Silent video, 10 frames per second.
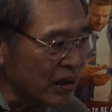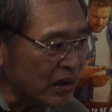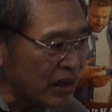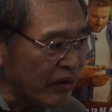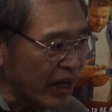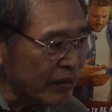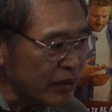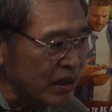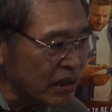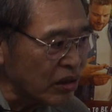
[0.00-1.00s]

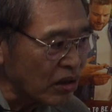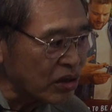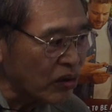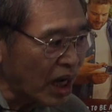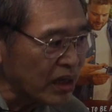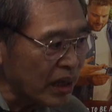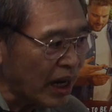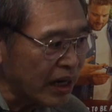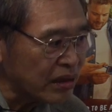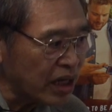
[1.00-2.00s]
developed is not so
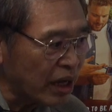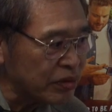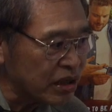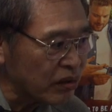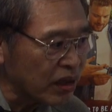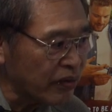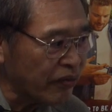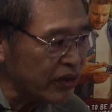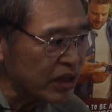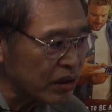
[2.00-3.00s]
high in temperature, only
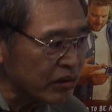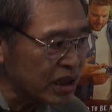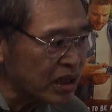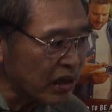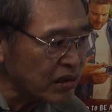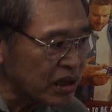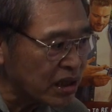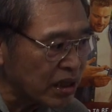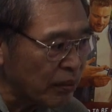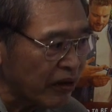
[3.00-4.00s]
3 degrees
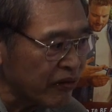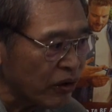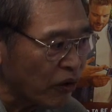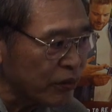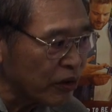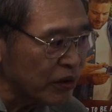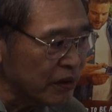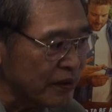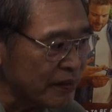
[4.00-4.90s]
Celsius above normal.